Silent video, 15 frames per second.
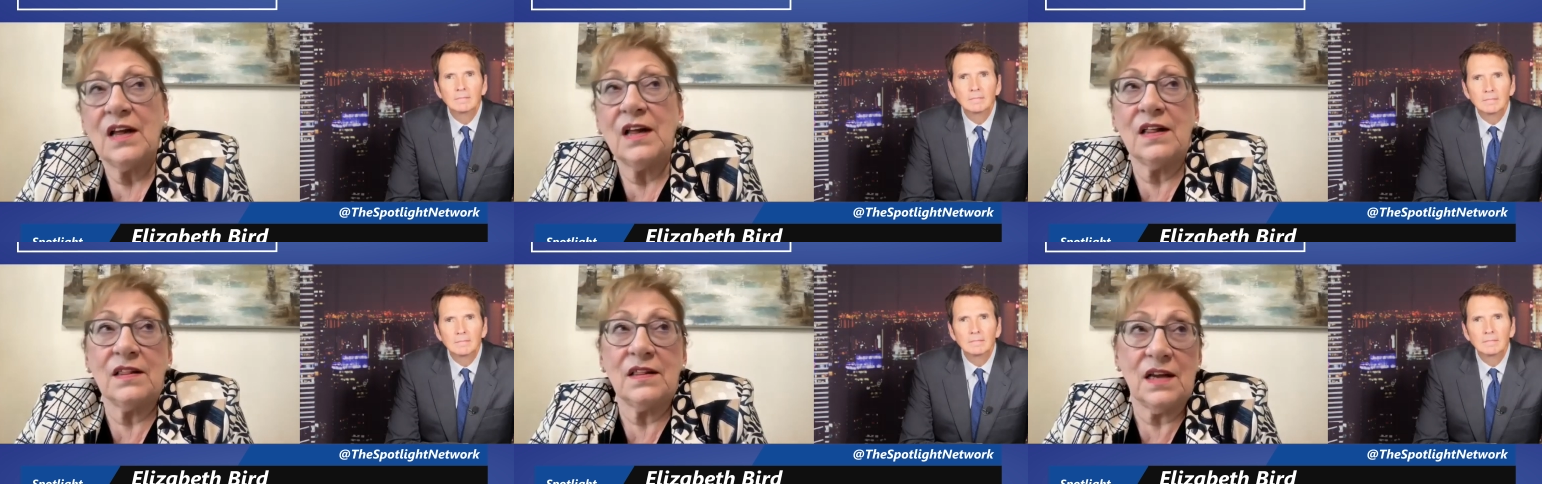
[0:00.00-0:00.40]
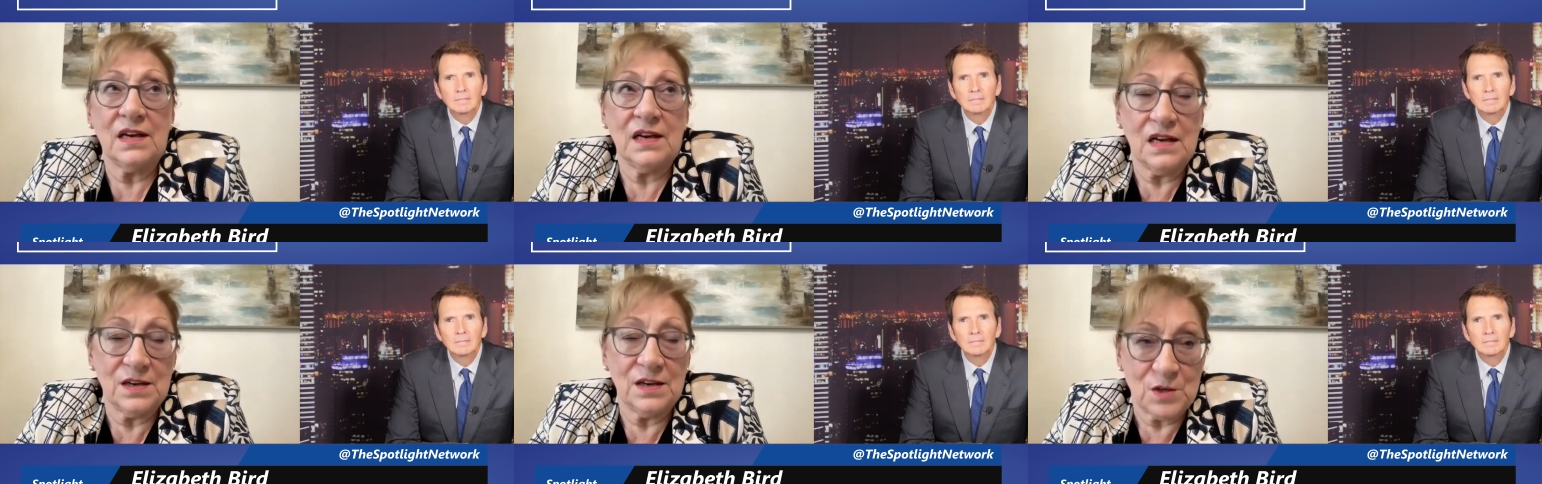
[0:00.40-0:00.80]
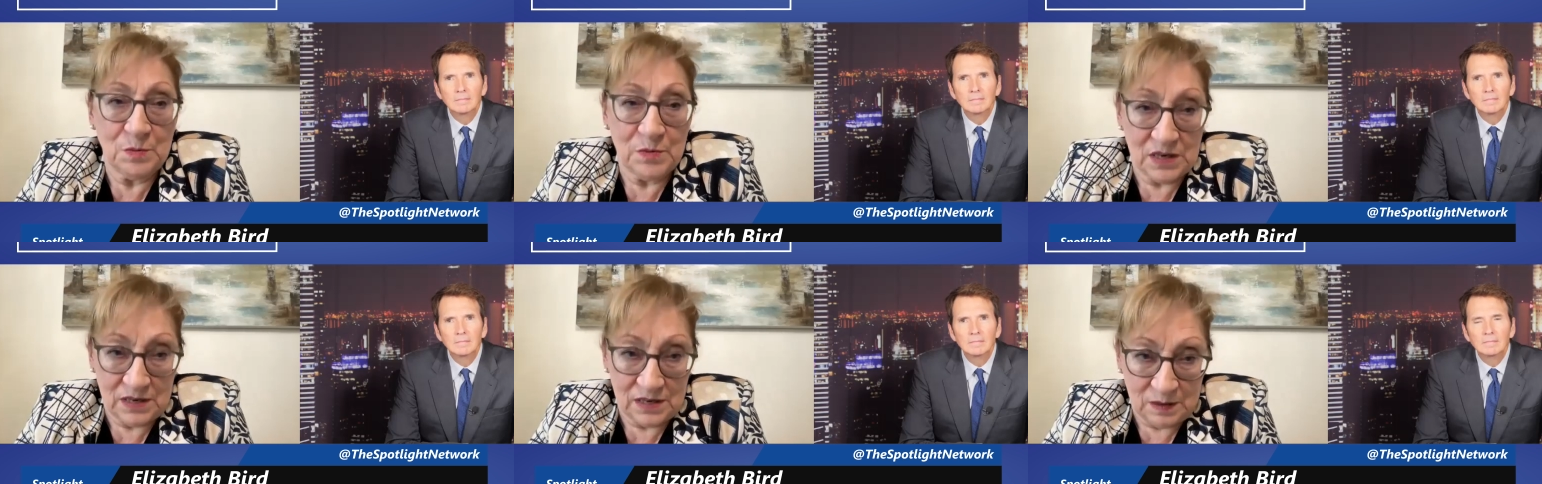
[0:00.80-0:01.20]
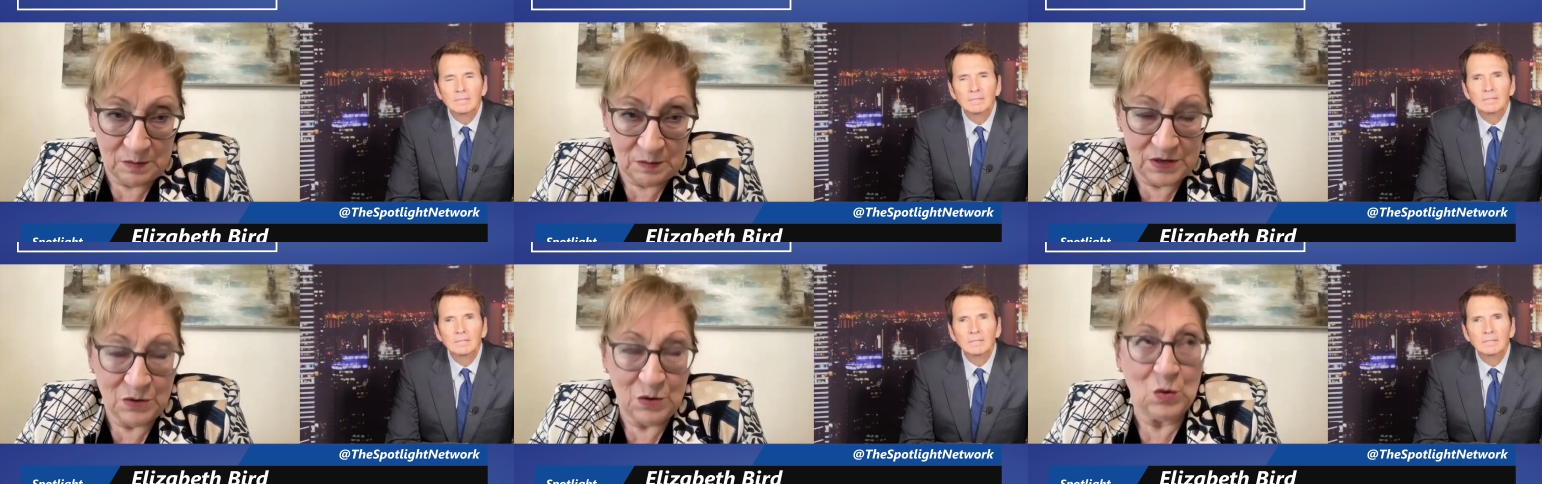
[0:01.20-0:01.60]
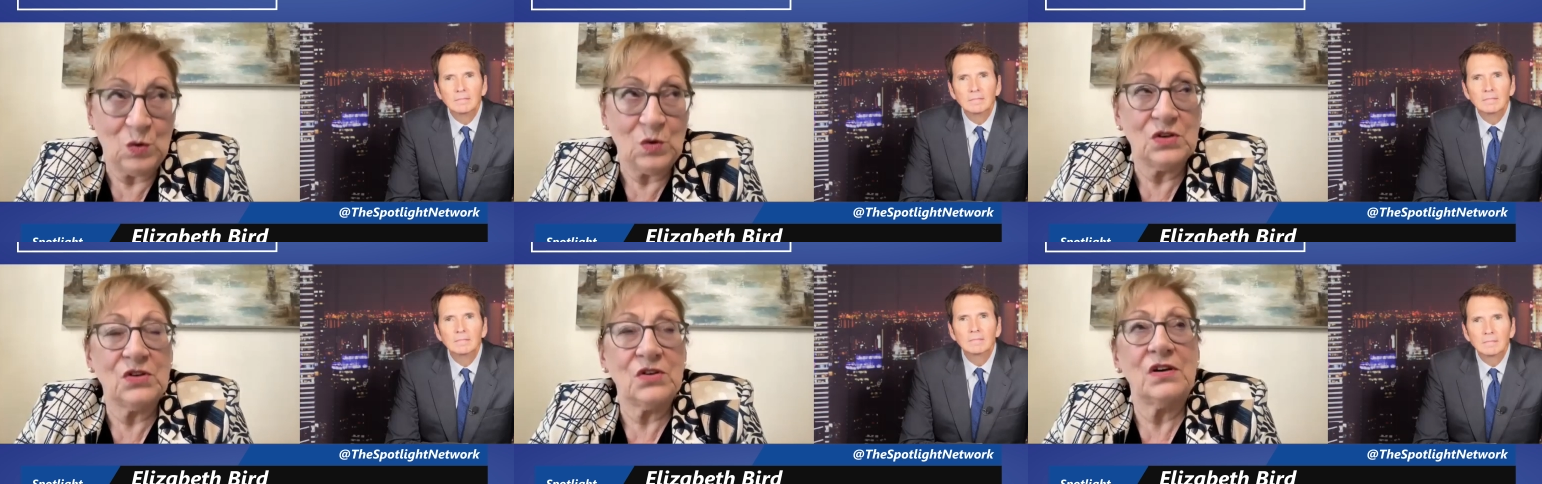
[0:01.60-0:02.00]
Speaker 1: they needed to be a little bit
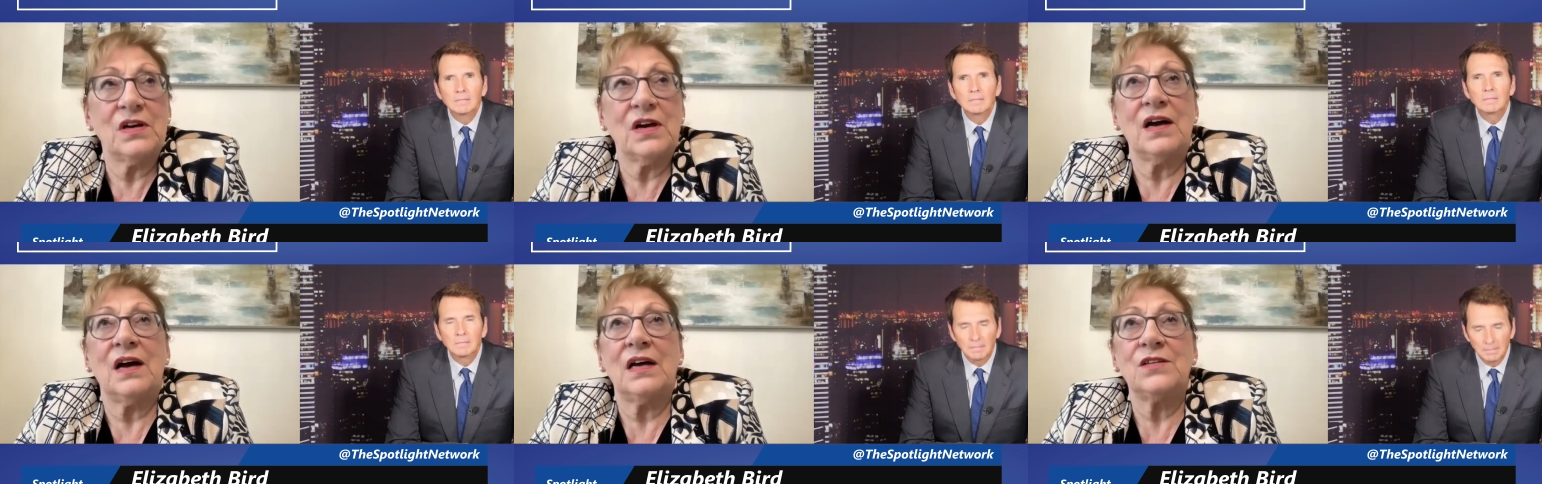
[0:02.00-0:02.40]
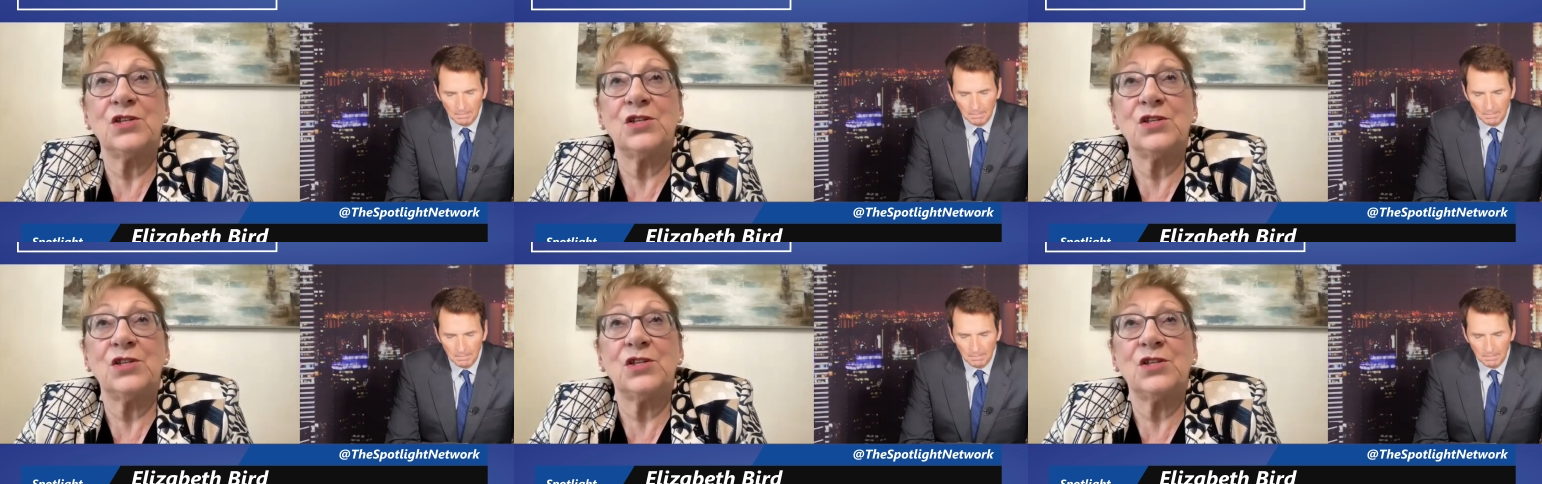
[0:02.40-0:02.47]
older.